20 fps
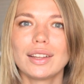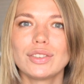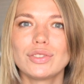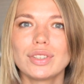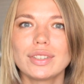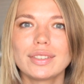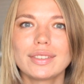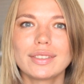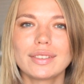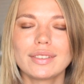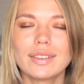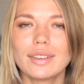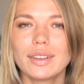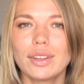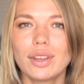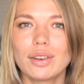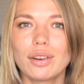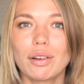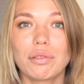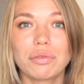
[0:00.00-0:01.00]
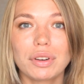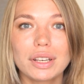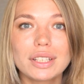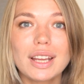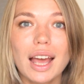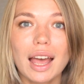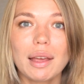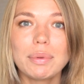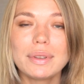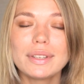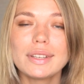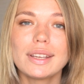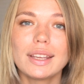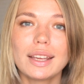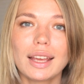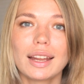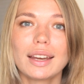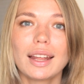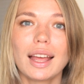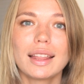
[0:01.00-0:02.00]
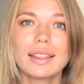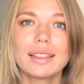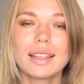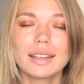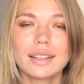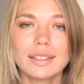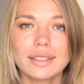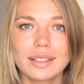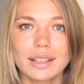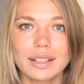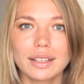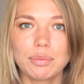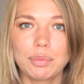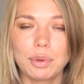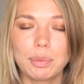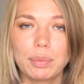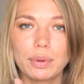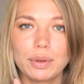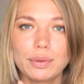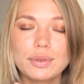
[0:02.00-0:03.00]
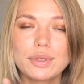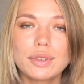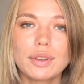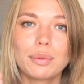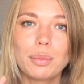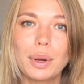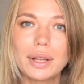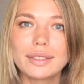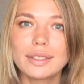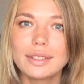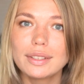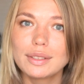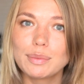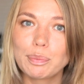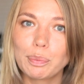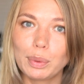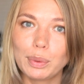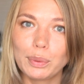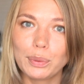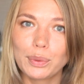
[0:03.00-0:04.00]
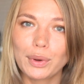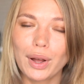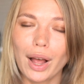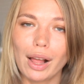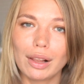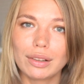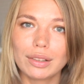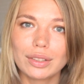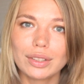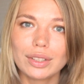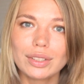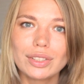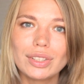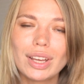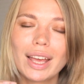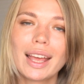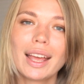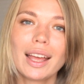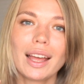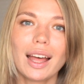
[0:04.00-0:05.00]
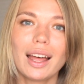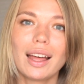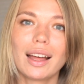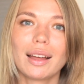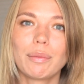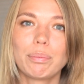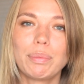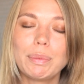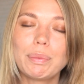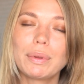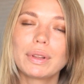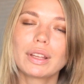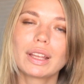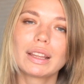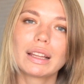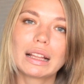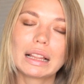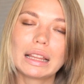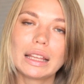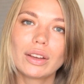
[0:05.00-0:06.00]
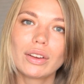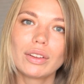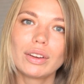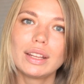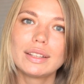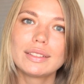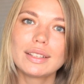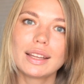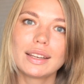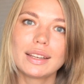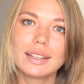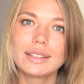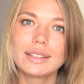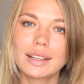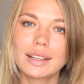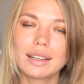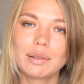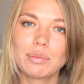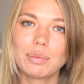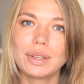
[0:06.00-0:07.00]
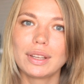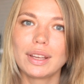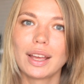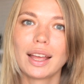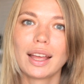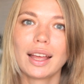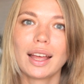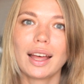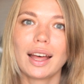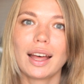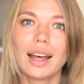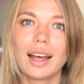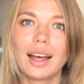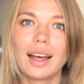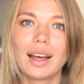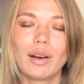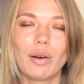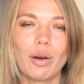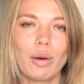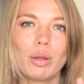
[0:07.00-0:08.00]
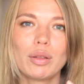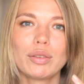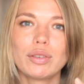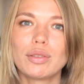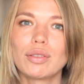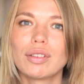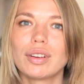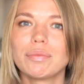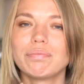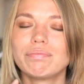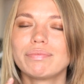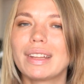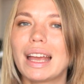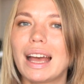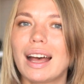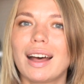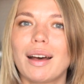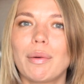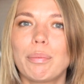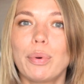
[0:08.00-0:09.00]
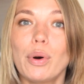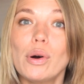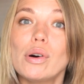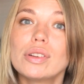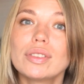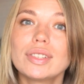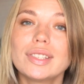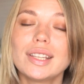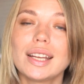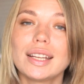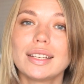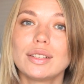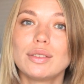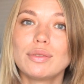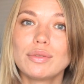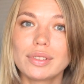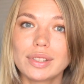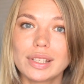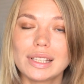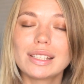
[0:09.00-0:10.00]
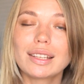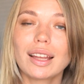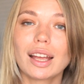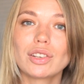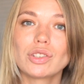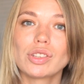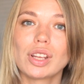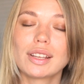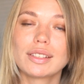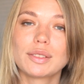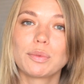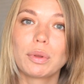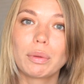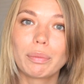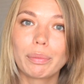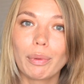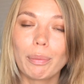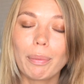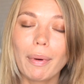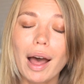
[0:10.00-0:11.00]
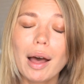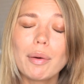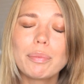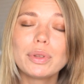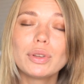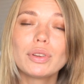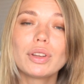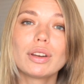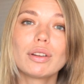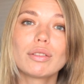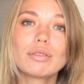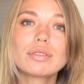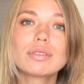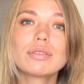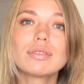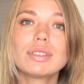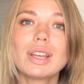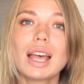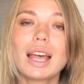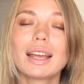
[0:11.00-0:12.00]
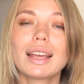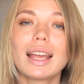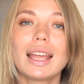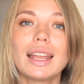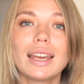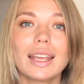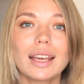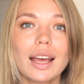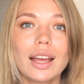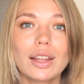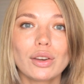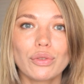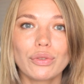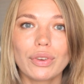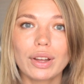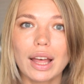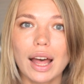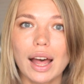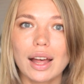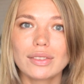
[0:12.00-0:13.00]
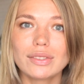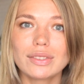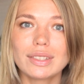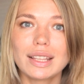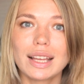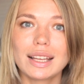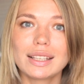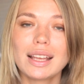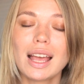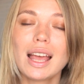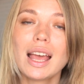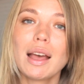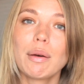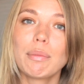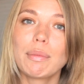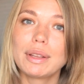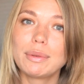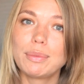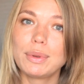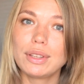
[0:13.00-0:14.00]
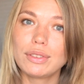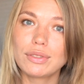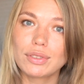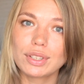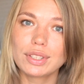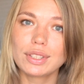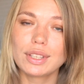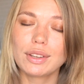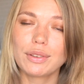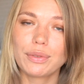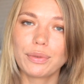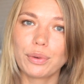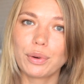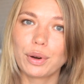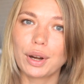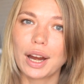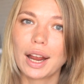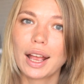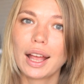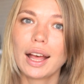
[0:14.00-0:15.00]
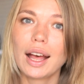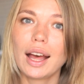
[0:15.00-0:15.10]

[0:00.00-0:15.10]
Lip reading: just, you know, retype it again, and then it's going to be blue. So once it's blue colored, people can click on it, and going to be all your posts that use these hashtags will pop up. You can also tag any kind of accounts that might be interesting for